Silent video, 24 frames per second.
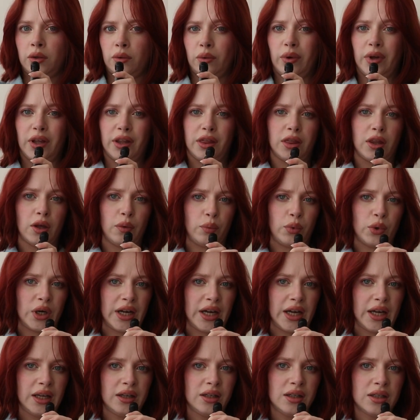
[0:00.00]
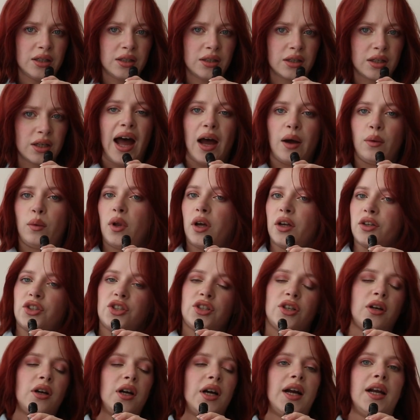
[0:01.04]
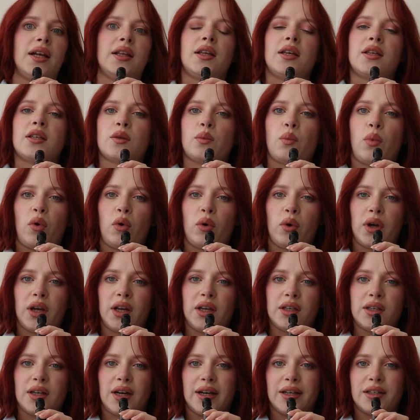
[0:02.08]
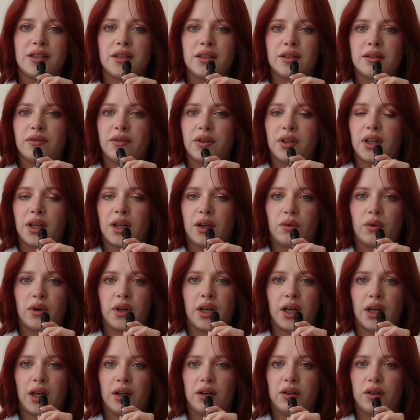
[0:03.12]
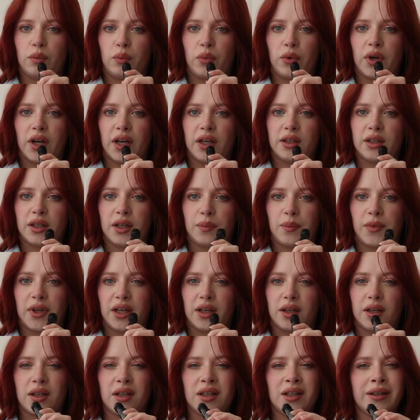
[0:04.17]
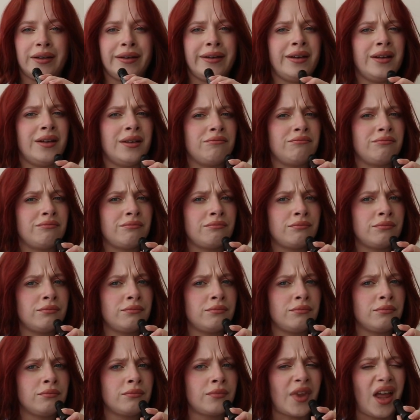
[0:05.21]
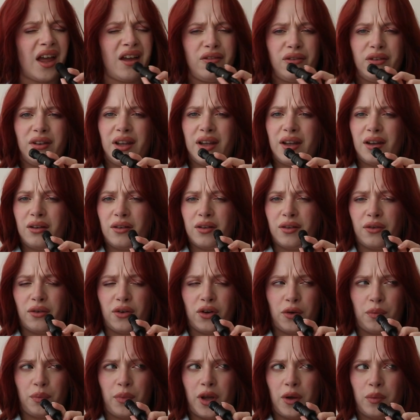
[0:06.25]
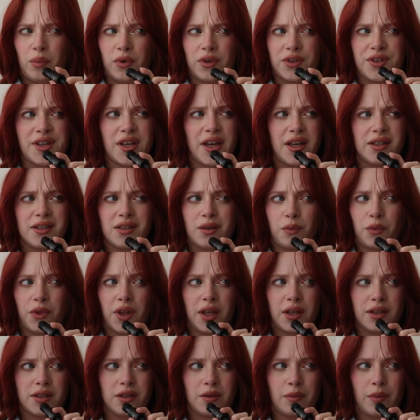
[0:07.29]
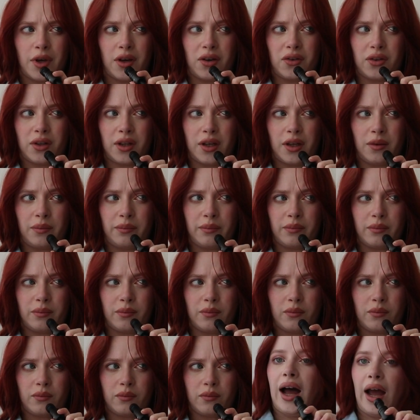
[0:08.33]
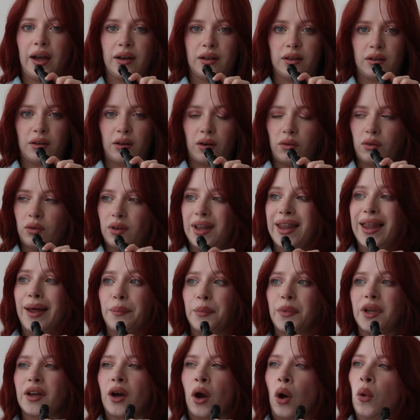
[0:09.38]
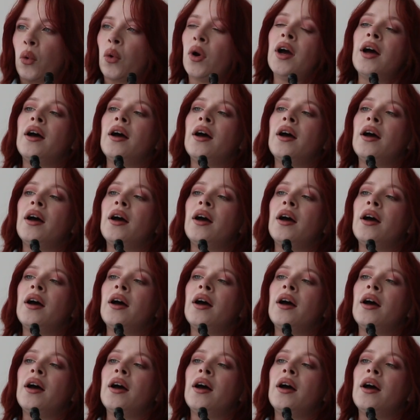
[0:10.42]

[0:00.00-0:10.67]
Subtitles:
with the brand. I'm not sure at this point. I just feel like when I hear the brand, I'm like... I feel like I've heard people say some things about them. I don't know. Let me know.